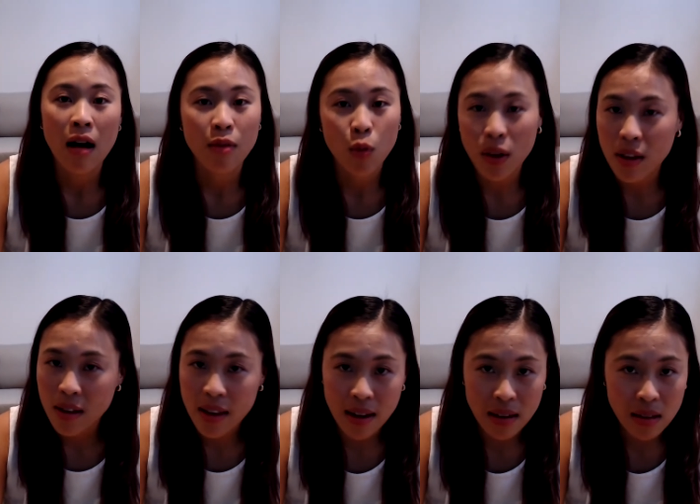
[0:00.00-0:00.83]
one of the
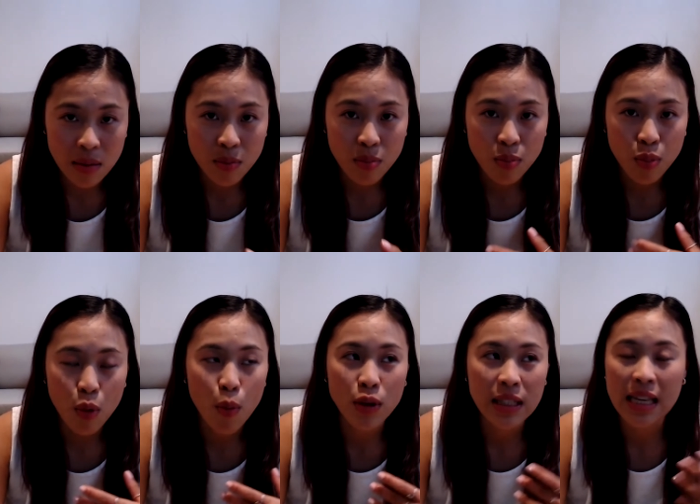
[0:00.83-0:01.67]
youngest
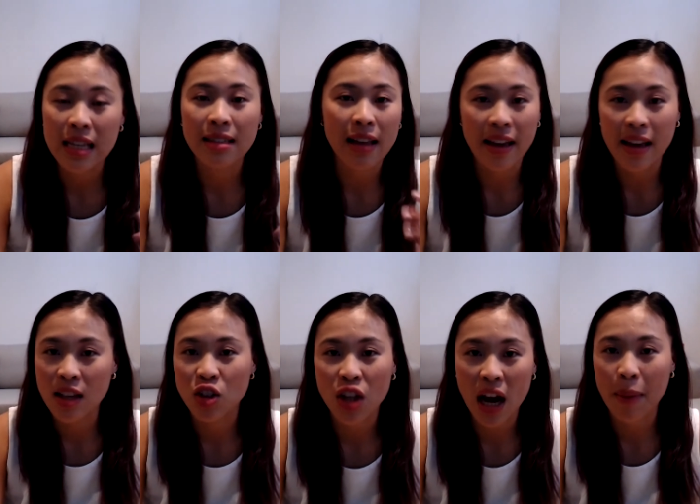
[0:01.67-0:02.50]
promotees. Like
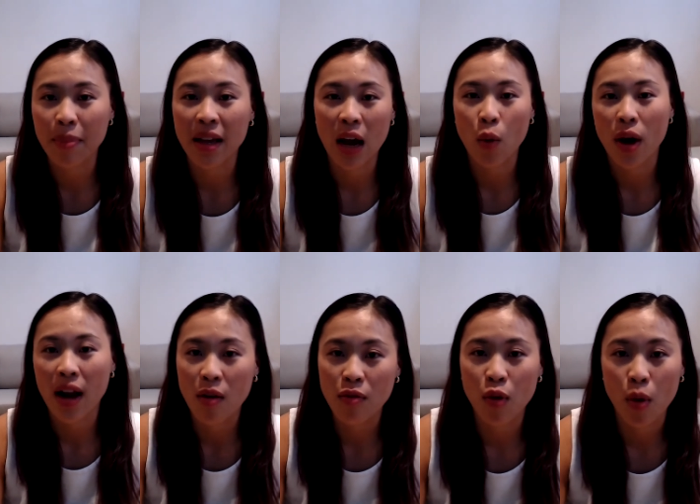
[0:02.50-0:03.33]
each time that I went
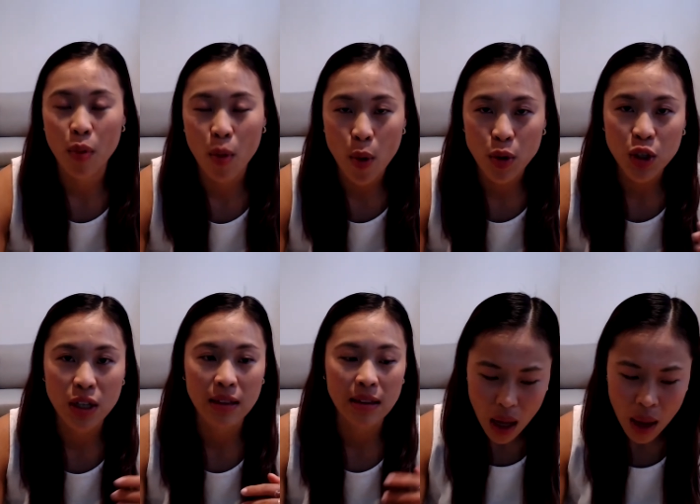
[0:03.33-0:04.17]
out for
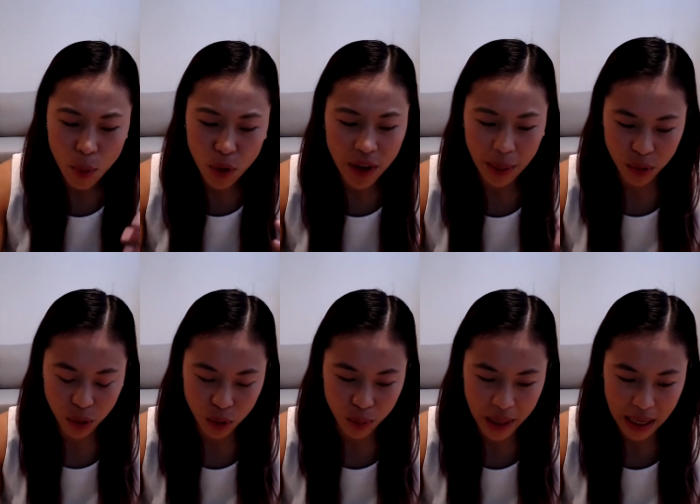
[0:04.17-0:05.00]
promotion, I moved up
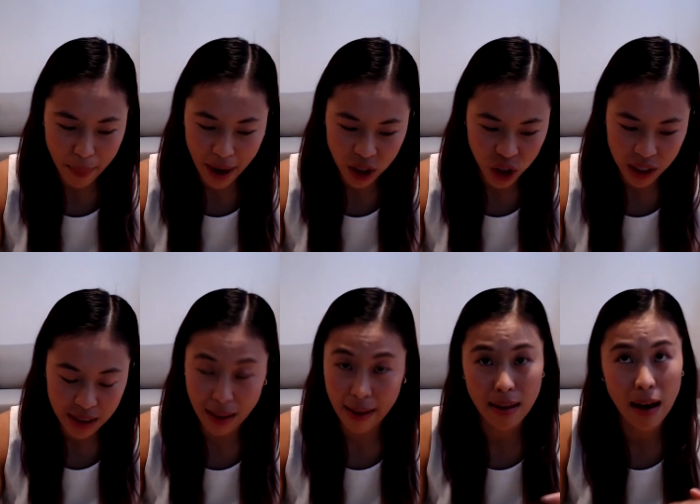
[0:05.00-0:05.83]
to being a manager in
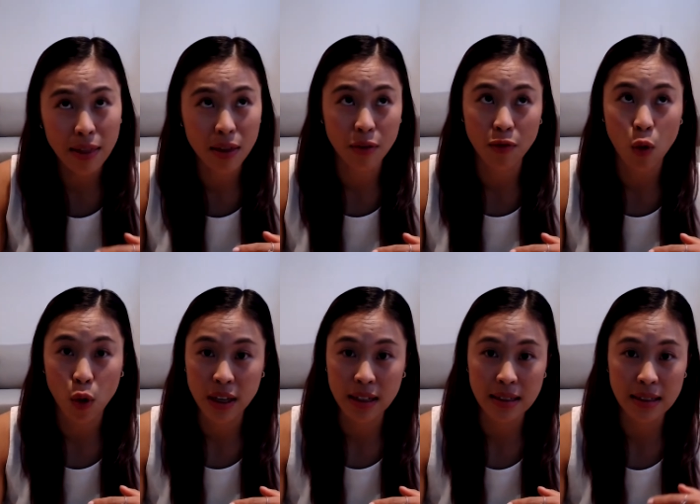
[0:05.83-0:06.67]
like under 4
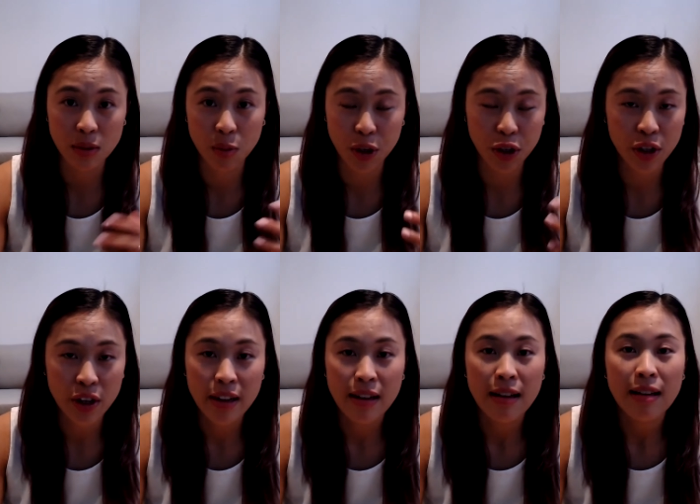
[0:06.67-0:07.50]
years, which
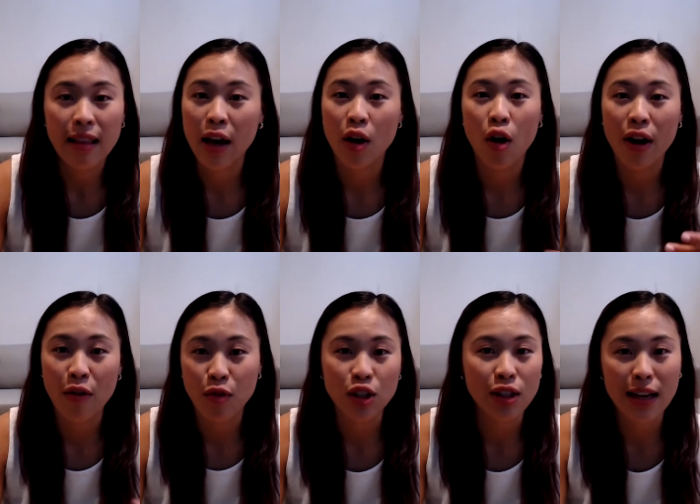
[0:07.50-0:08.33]
like on
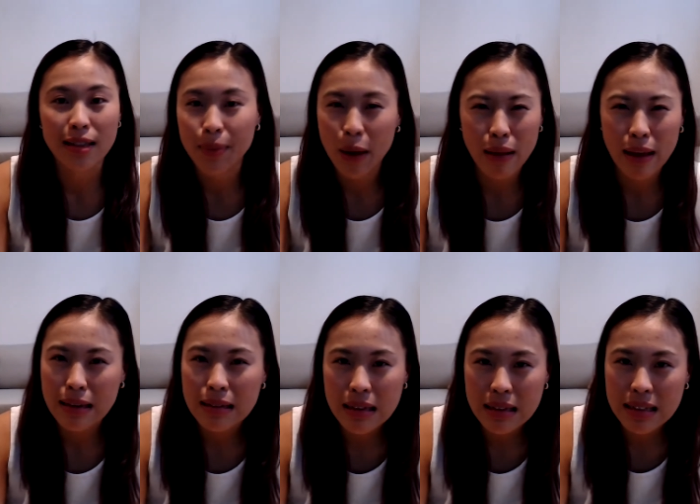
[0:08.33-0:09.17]
average takes about like
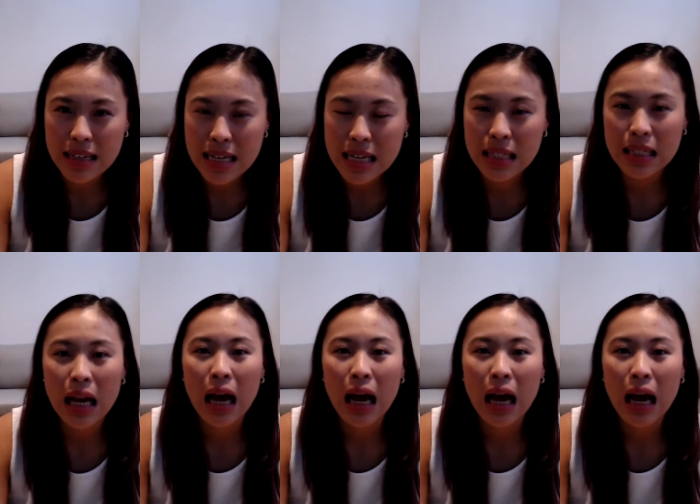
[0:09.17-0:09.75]
6 years.